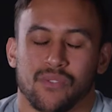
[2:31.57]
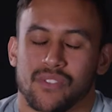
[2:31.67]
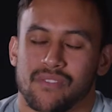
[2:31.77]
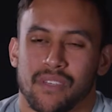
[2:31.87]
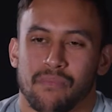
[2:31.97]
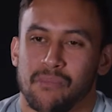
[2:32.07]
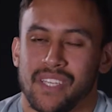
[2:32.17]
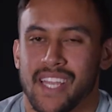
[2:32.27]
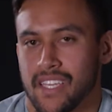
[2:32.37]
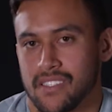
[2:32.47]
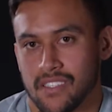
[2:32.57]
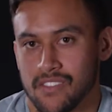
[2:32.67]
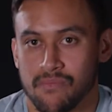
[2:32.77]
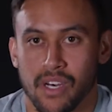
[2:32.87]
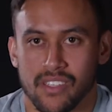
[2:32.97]
just maybe an excess
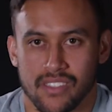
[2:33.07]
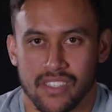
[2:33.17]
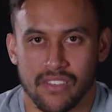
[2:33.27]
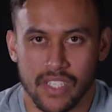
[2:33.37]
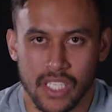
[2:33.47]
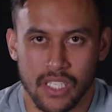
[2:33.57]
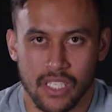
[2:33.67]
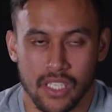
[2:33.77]
of positivity.